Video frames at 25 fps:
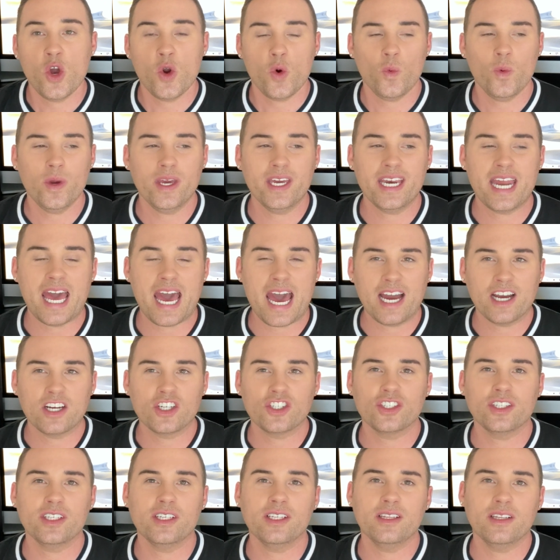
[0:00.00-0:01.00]
we can
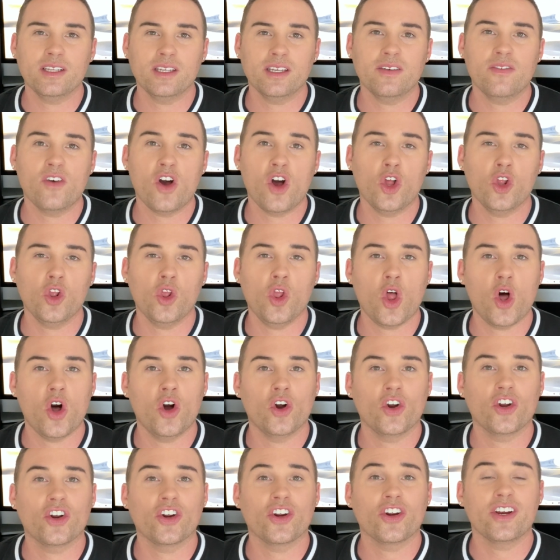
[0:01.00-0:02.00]
actually live a
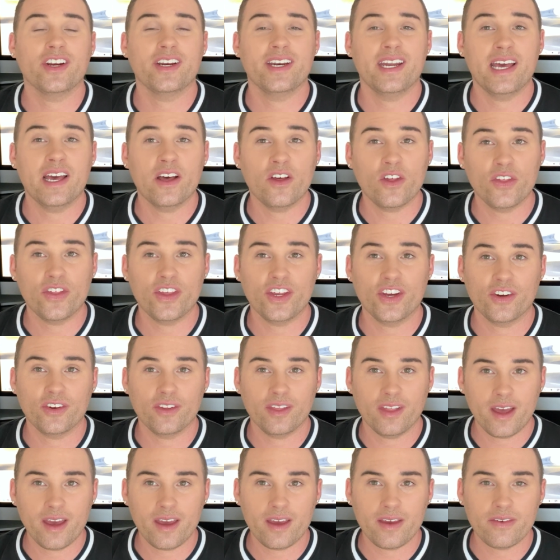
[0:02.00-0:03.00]
longer and healthier
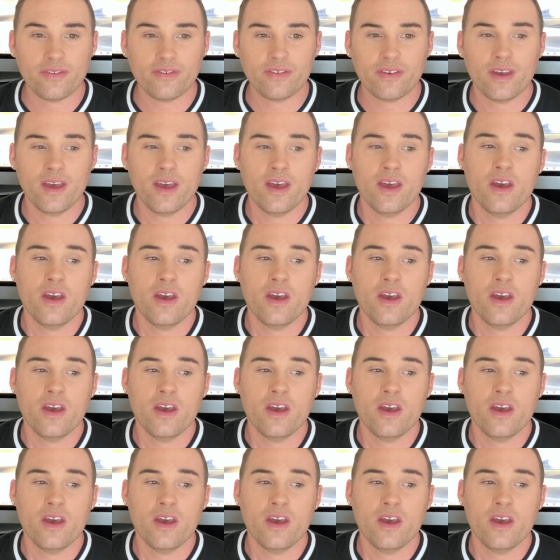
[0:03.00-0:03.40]
life.